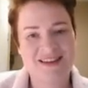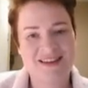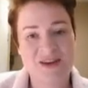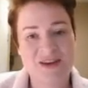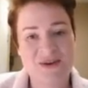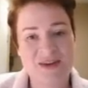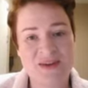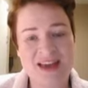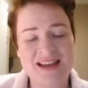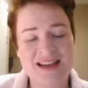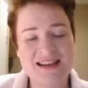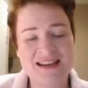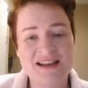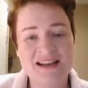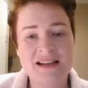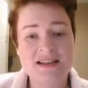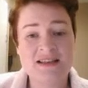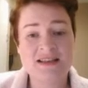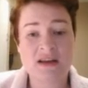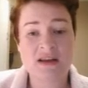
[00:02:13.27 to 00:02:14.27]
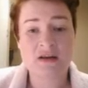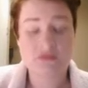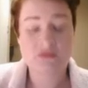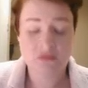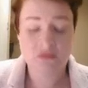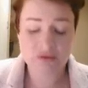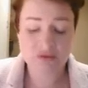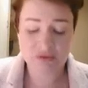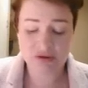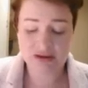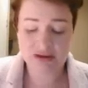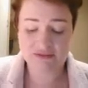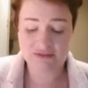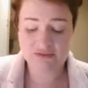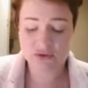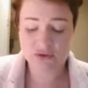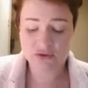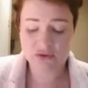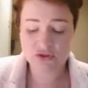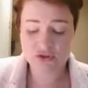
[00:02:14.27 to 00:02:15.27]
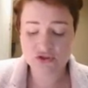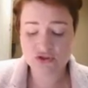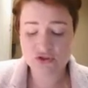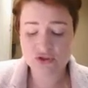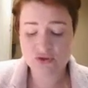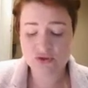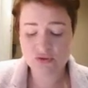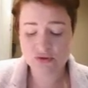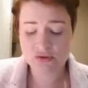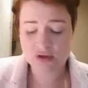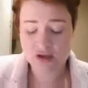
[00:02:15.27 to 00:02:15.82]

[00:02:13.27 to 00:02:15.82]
Okay, so we were looking for two,